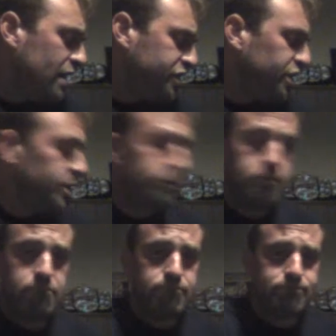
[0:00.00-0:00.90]
or
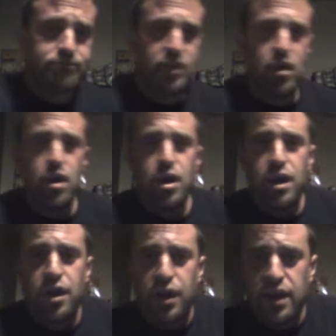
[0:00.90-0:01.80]
watching,
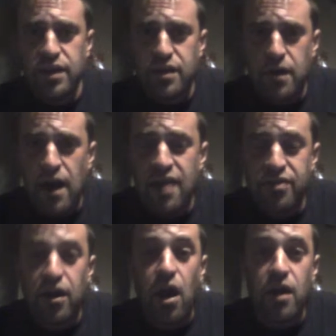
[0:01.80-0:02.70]

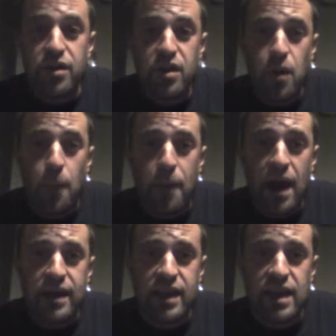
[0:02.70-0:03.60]
either on the
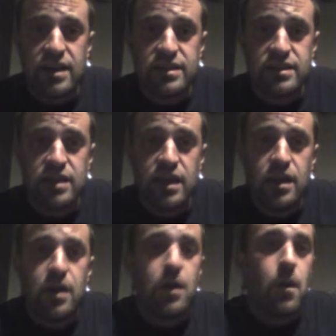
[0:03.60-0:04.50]
audio
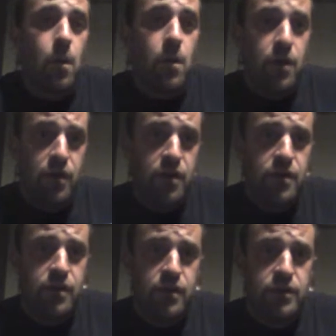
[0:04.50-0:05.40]
podcast
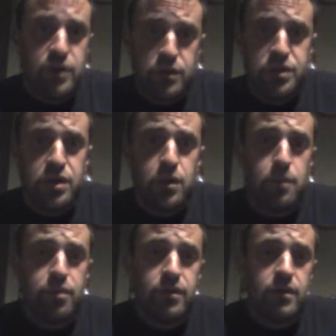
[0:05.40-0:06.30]
or
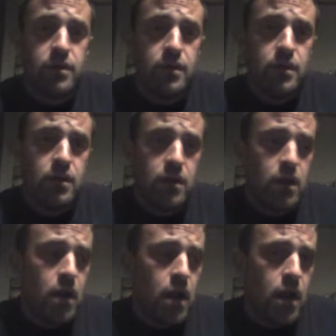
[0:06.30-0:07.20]
YouTube.
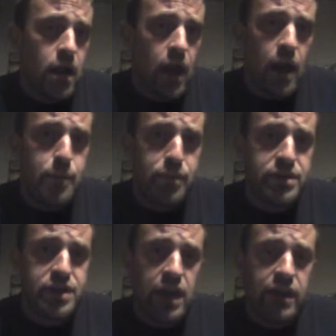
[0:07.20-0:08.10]
I
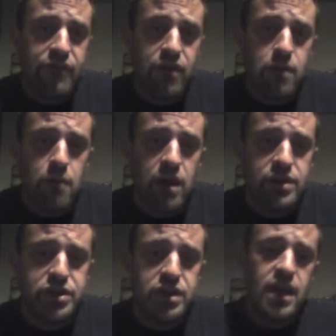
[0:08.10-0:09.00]
appreciate it very
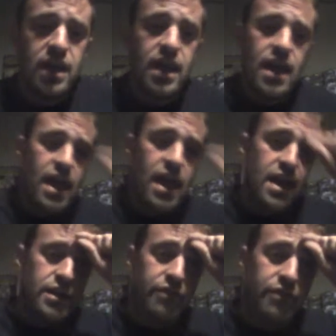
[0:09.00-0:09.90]
much.
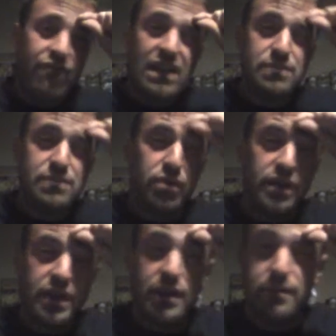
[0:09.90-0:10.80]
And Facebook,